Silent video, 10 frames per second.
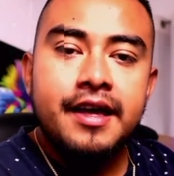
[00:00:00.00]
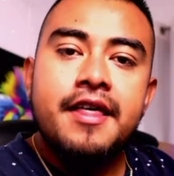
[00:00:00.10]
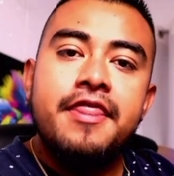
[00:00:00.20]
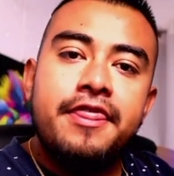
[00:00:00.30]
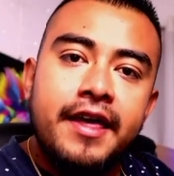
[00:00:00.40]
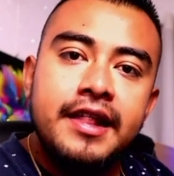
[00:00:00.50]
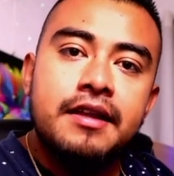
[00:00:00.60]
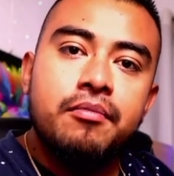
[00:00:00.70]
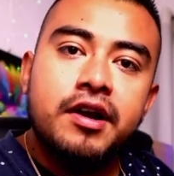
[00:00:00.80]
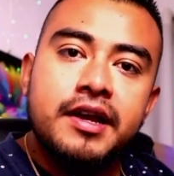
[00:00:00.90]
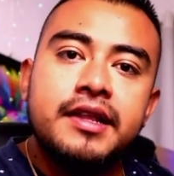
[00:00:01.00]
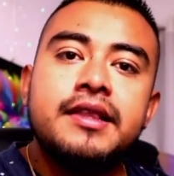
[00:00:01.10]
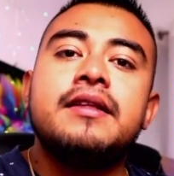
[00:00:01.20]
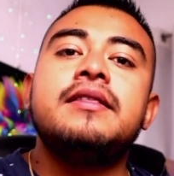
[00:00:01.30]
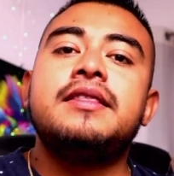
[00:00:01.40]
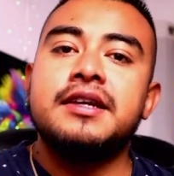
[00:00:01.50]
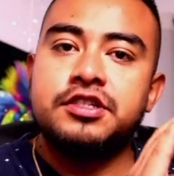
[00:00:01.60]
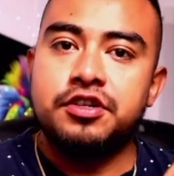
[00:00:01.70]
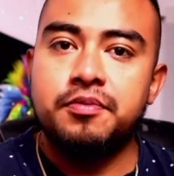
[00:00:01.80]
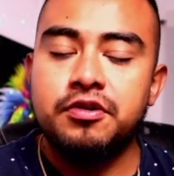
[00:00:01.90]
Then the market
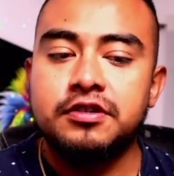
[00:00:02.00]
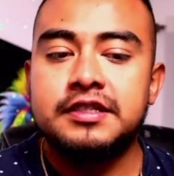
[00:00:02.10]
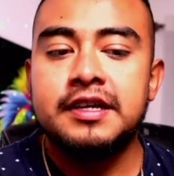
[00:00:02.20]
distributes.